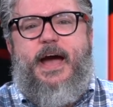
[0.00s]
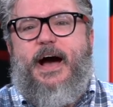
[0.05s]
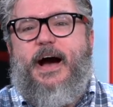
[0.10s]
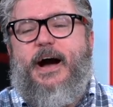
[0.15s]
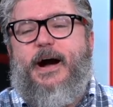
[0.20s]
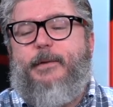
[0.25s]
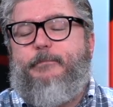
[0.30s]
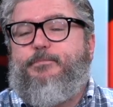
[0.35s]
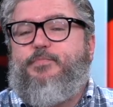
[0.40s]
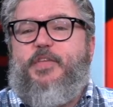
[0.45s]

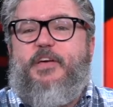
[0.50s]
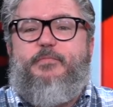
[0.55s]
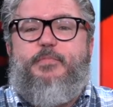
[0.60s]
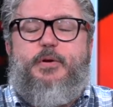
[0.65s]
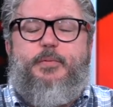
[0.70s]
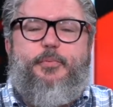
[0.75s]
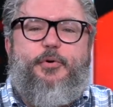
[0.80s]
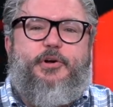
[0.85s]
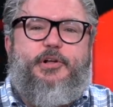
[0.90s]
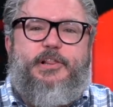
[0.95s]
Um, they've
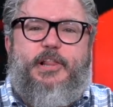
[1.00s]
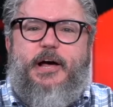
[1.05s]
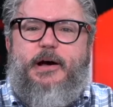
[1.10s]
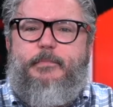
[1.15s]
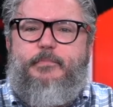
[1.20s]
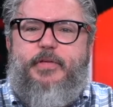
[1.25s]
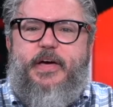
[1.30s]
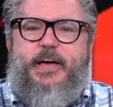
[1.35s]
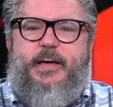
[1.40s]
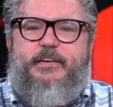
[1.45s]
been a book
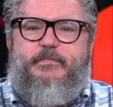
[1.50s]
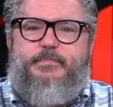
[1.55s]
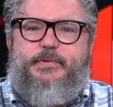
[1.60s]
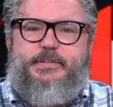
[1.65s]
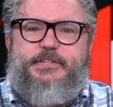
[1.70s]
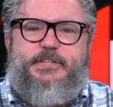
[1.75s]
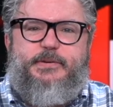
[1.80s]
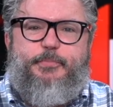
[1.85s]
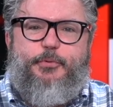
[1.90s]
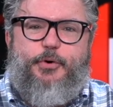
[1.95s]
club. They have
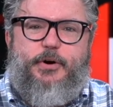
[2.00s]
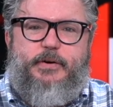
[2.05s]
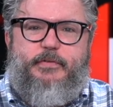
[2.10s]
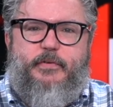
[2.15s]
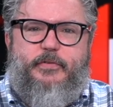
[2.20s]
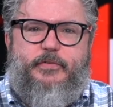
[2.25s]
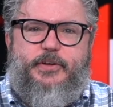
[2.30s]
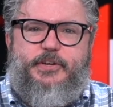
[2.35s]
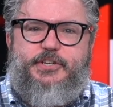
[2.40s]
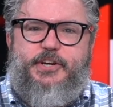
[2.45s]
been
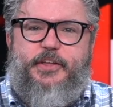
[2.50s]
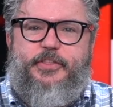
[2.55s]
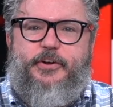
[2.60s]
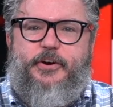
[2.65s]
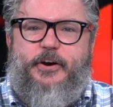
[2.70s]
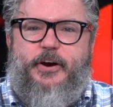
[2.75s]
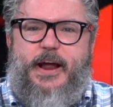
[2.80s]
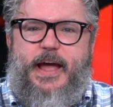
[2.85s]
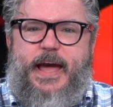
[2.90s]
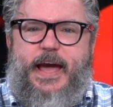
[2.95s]
supportive of each
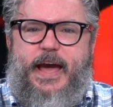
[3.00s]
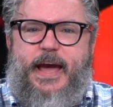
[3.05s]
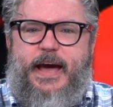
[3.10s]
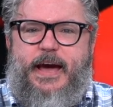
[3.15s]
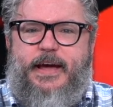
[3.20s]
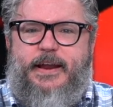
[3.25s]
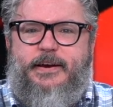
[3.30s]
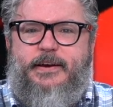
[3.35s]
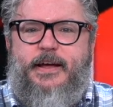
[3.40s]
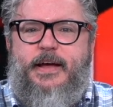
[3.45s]
other,
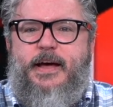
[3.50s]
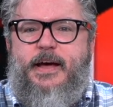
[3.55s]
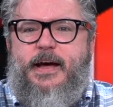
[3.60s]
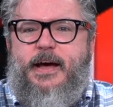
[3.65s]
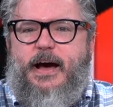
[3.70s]
and